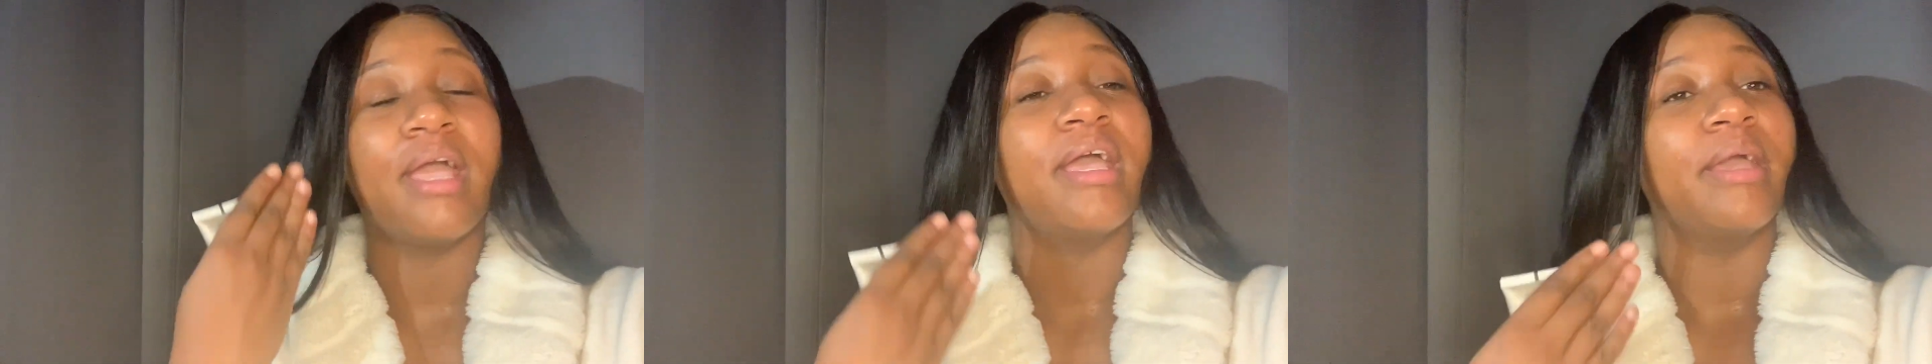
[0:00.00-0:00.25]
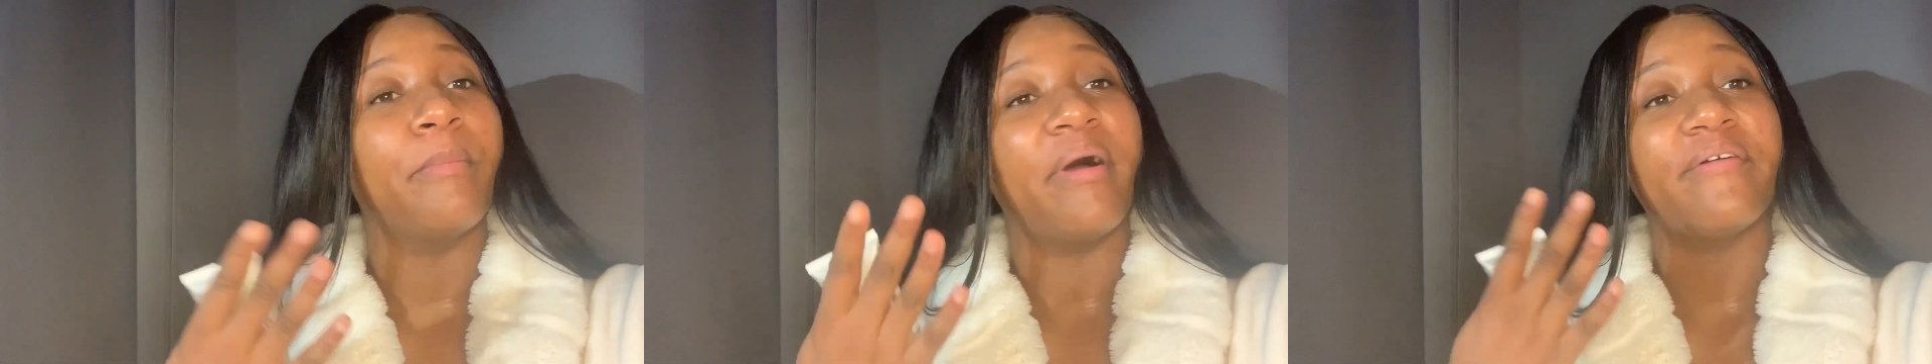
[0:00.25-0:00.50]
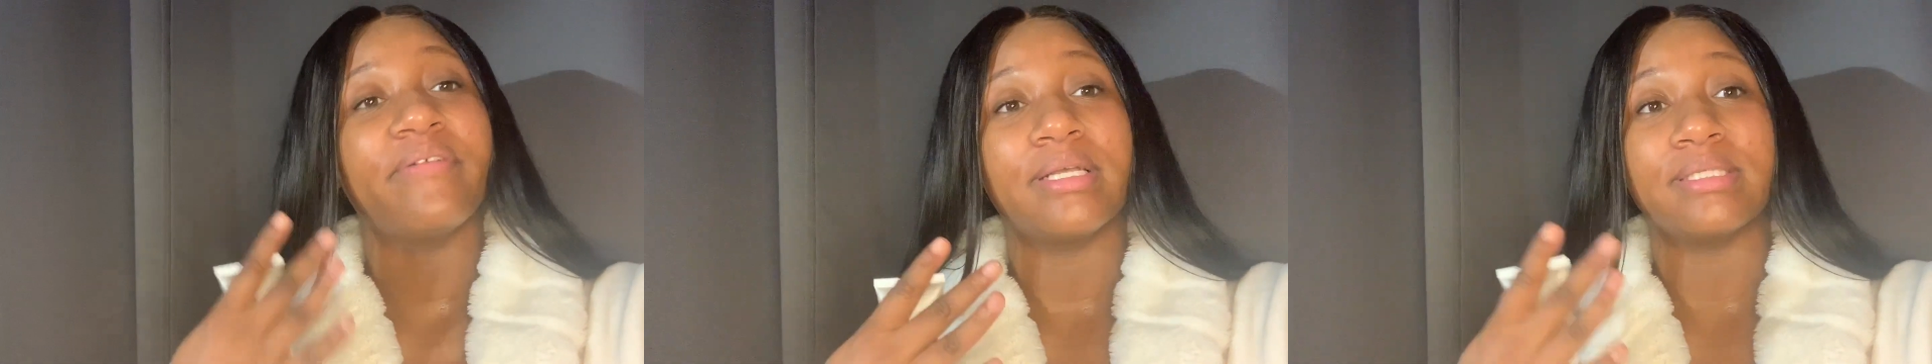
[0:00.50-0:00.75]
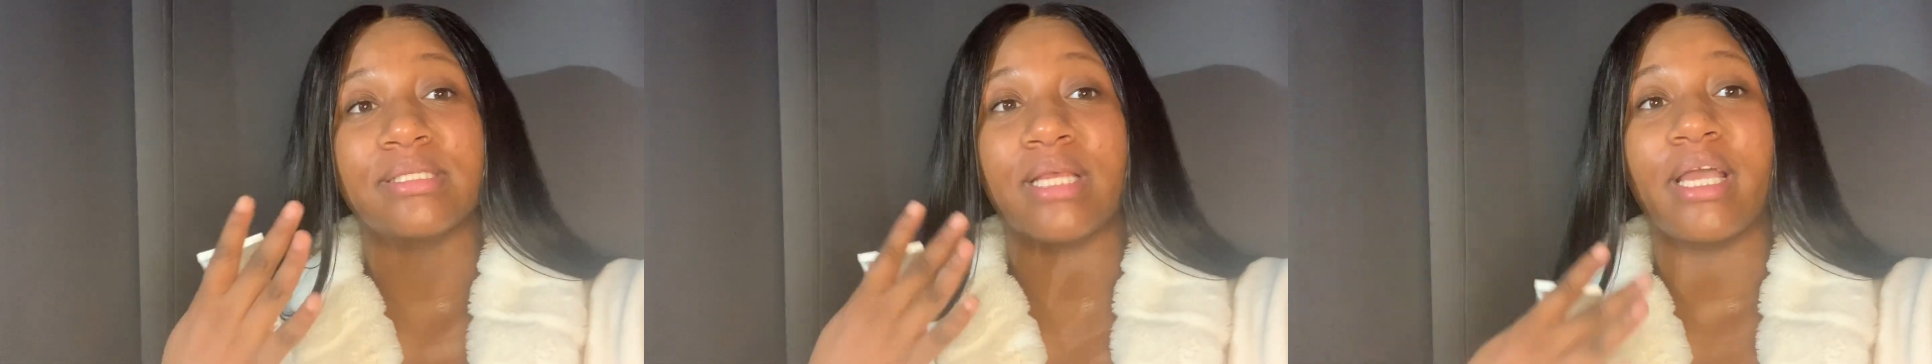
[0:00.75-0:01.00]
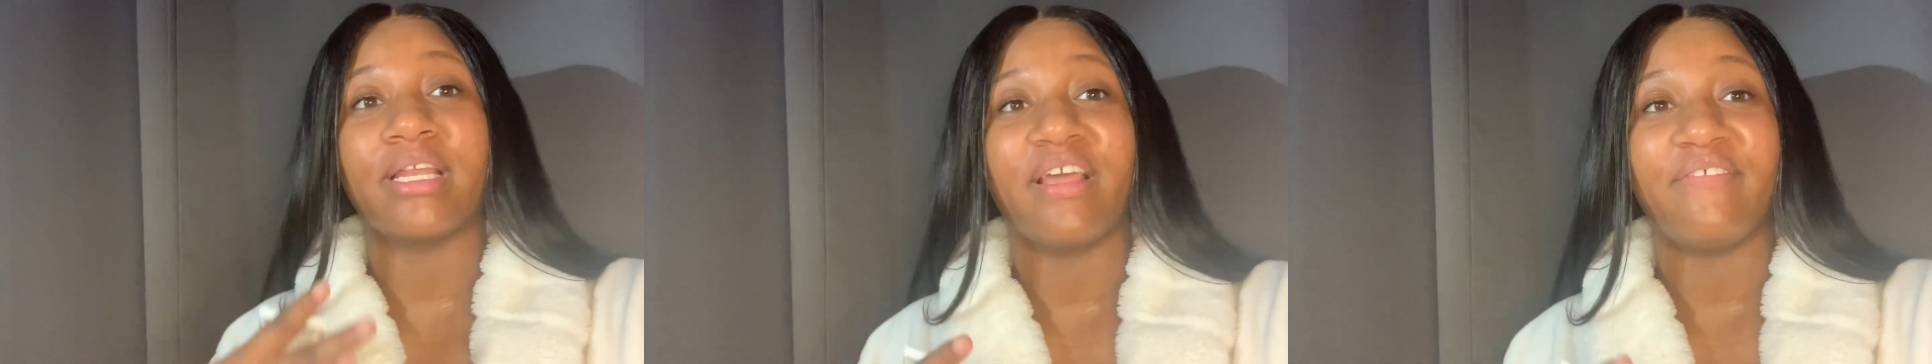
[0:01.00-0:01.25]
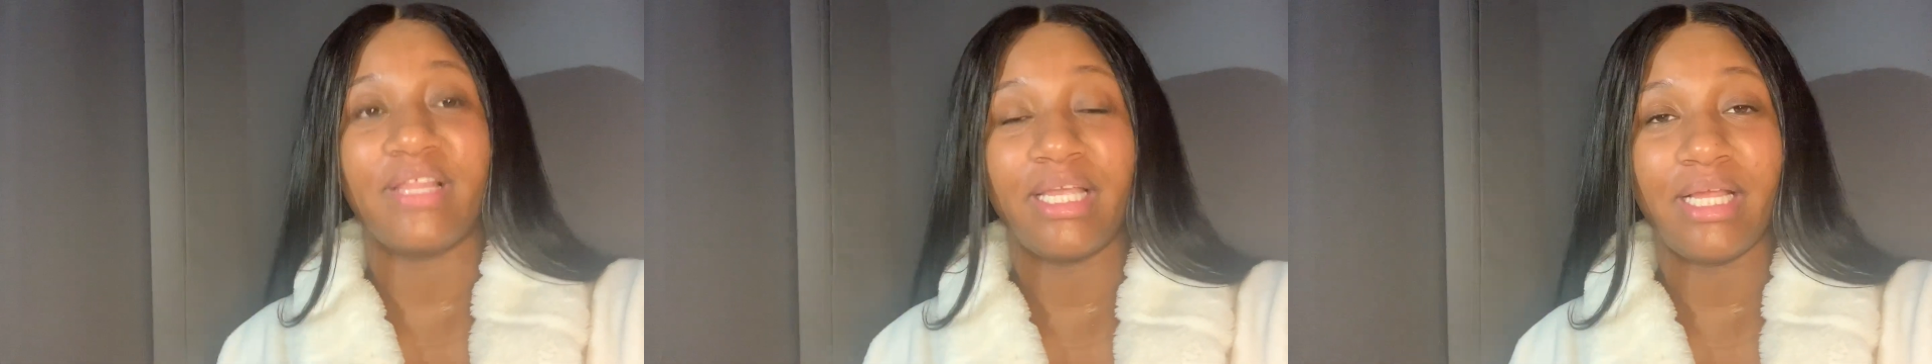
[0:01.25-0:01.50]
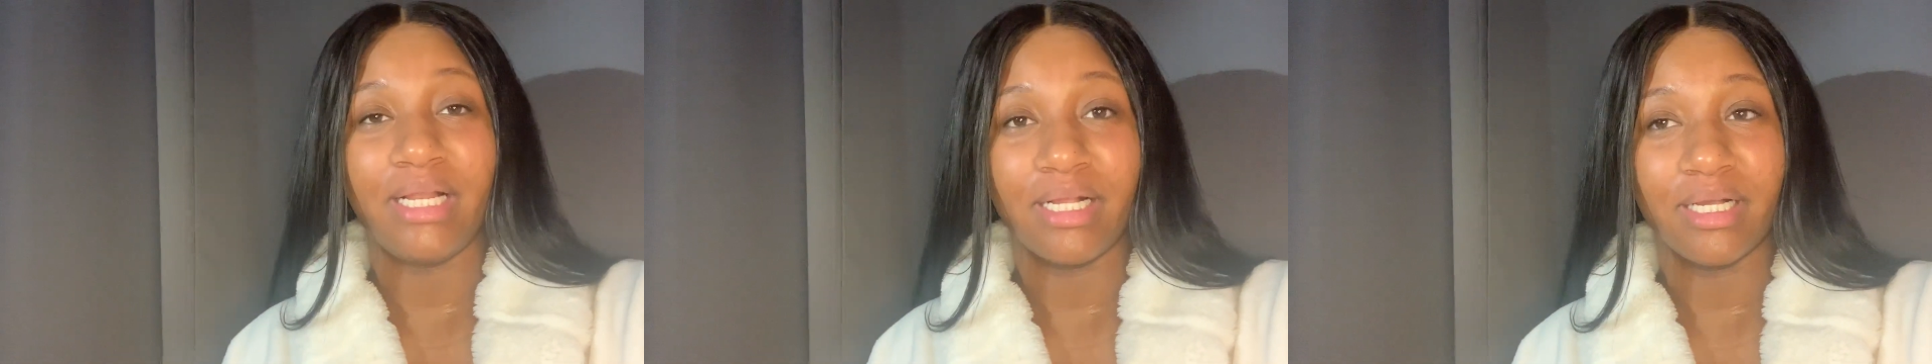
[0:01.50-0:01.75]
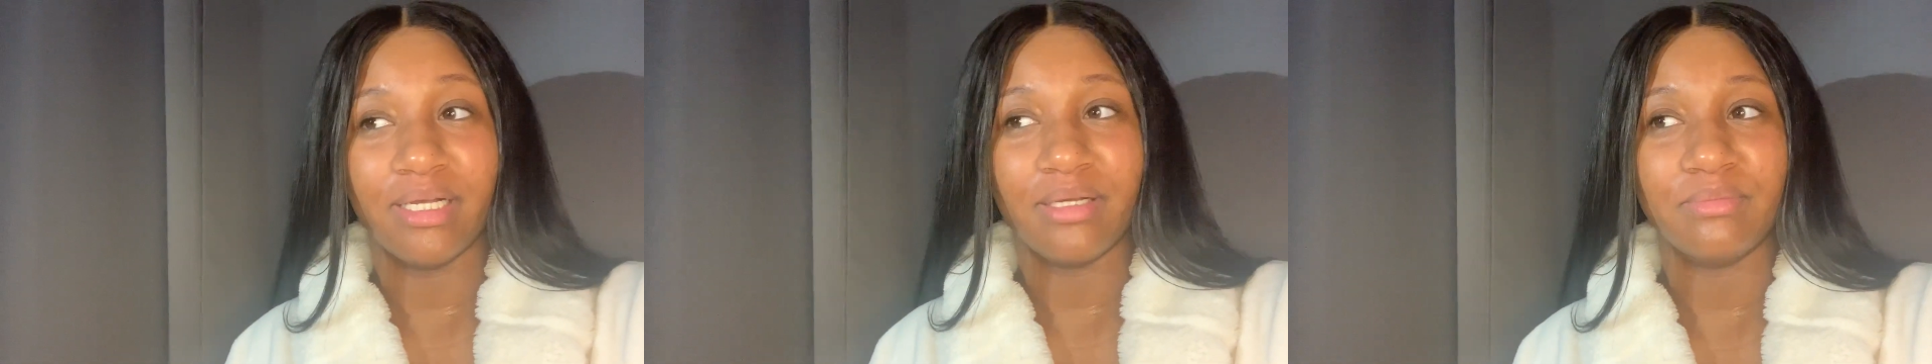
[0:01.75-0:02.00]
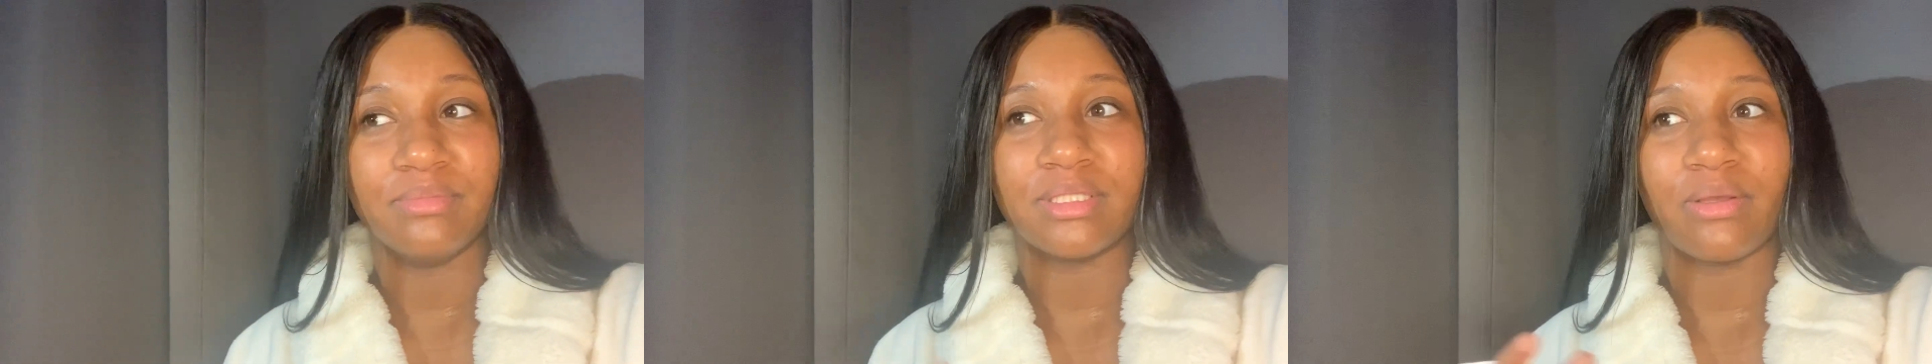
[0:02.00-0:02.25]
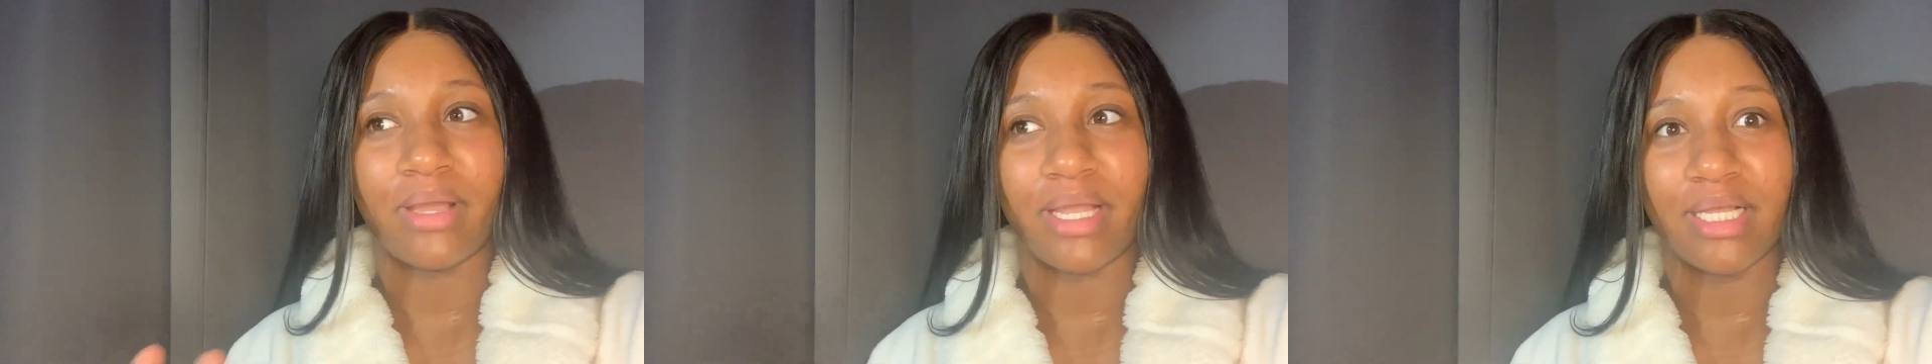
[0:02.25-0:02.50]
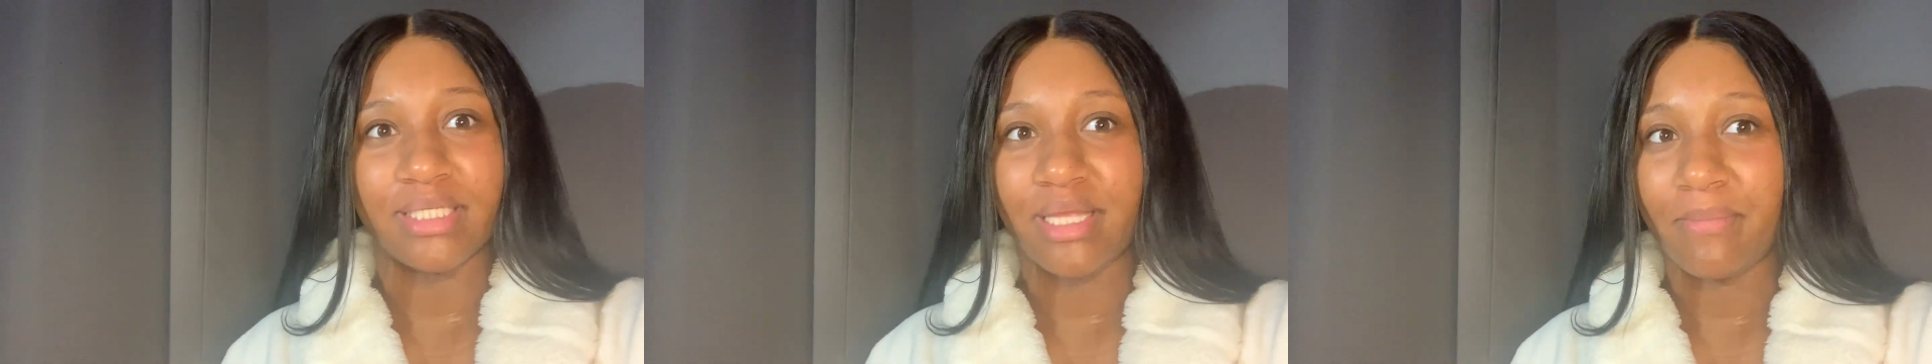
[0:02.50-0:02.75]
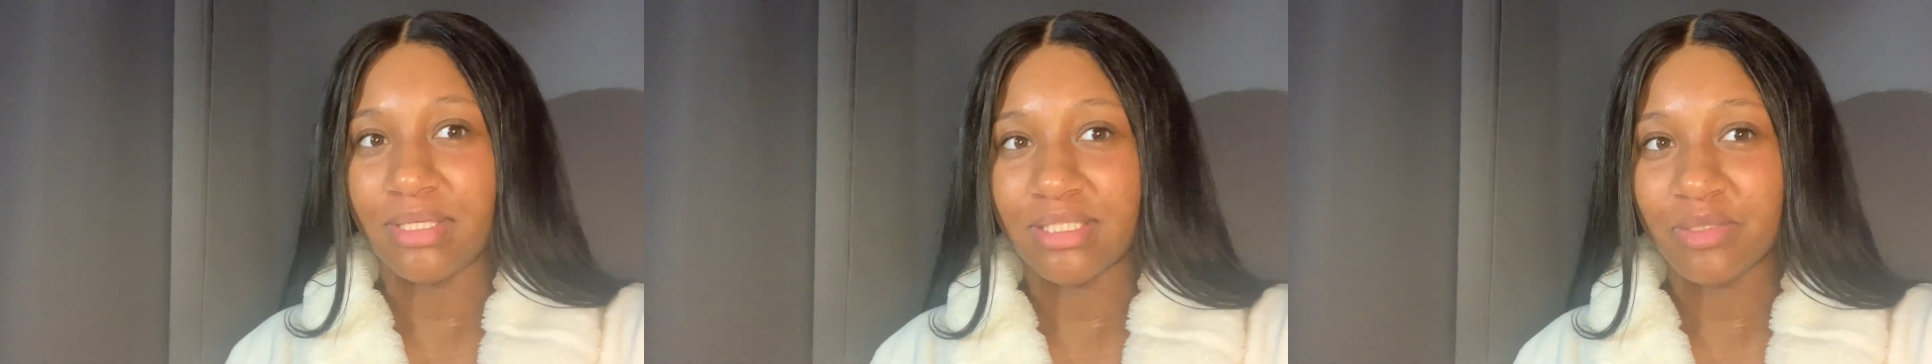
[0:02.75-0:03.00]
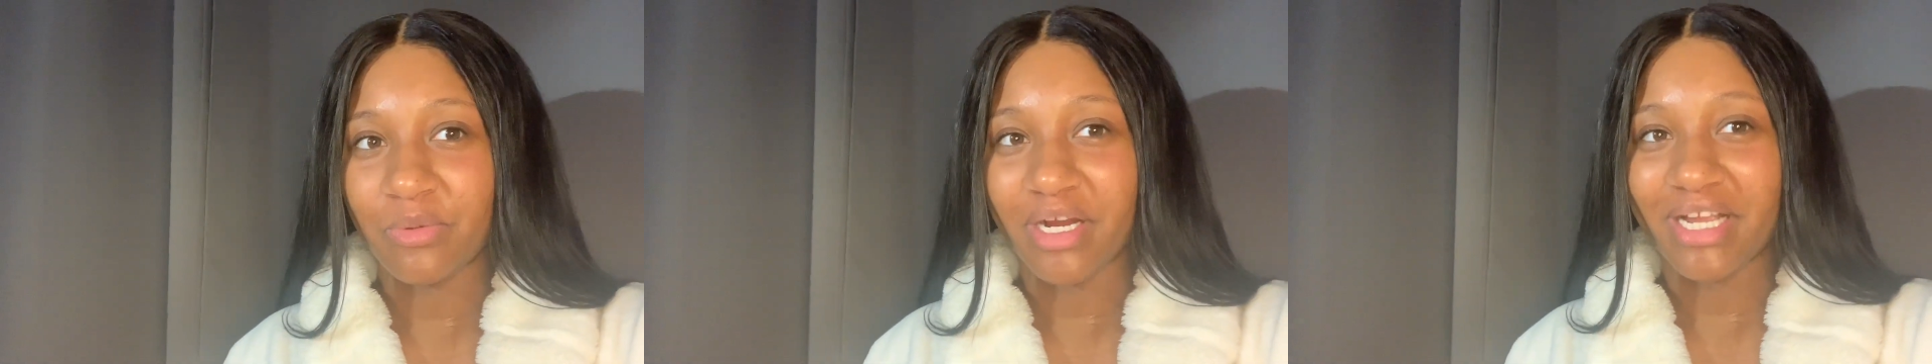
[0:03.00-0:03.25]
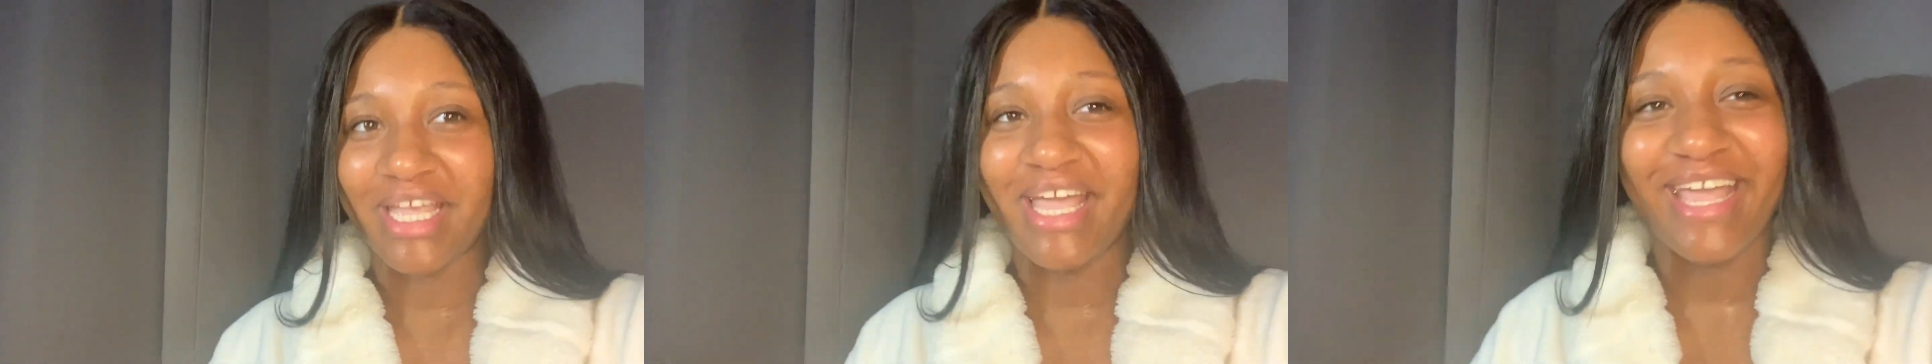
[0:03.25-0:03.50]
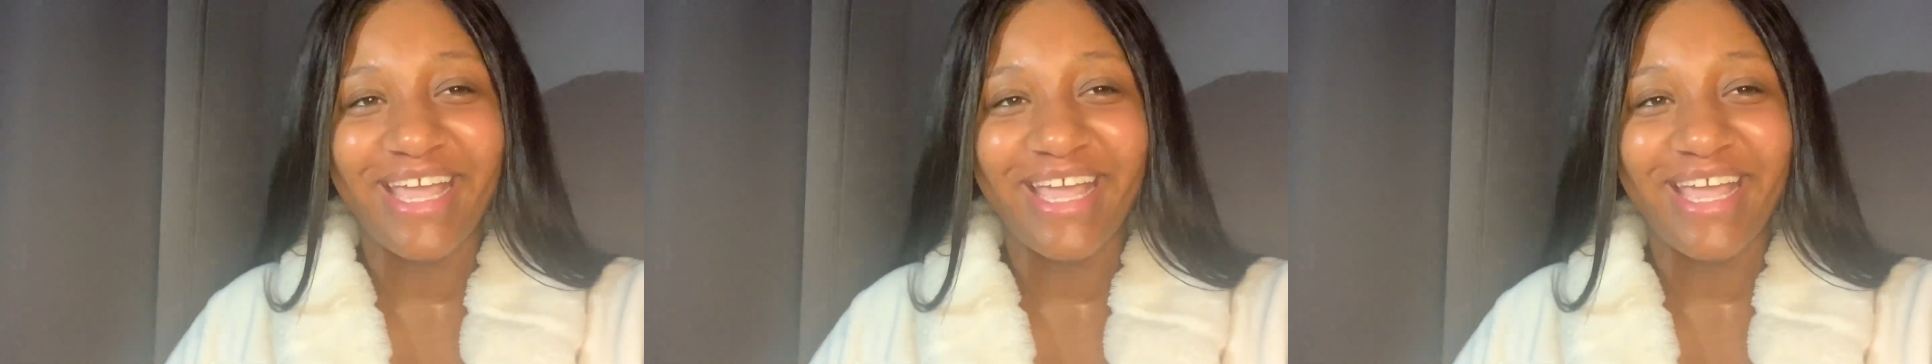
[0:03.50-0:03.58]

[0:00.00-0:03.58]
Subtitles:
my face is like definitely heating up, so I guess that means it's working.